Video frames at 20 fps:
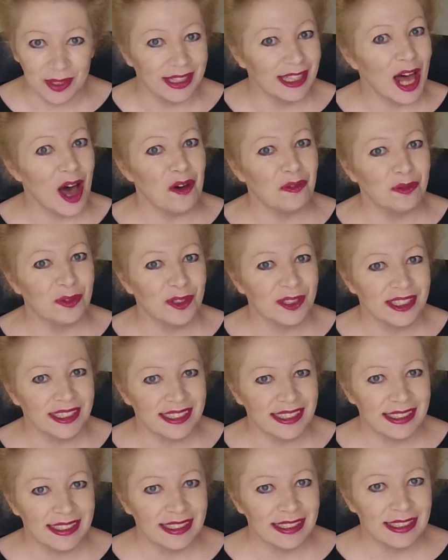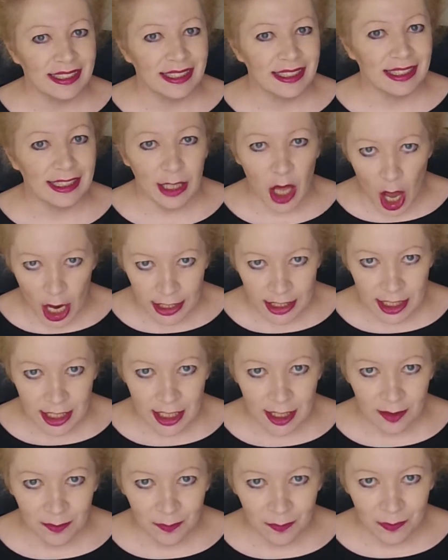love,
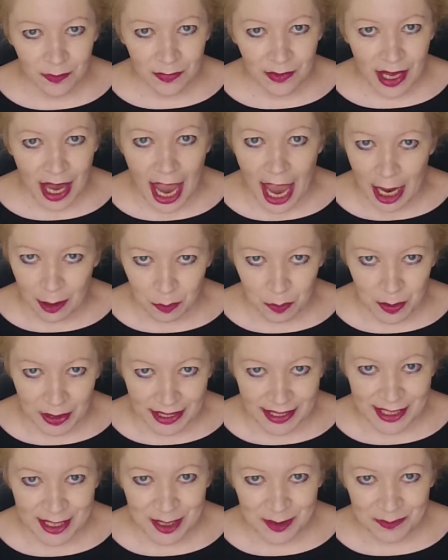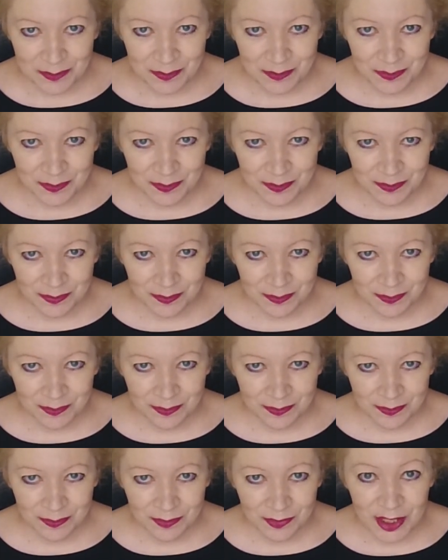light, and peace.
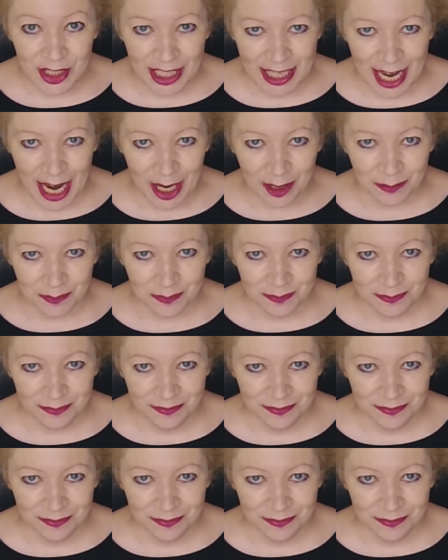Tea out.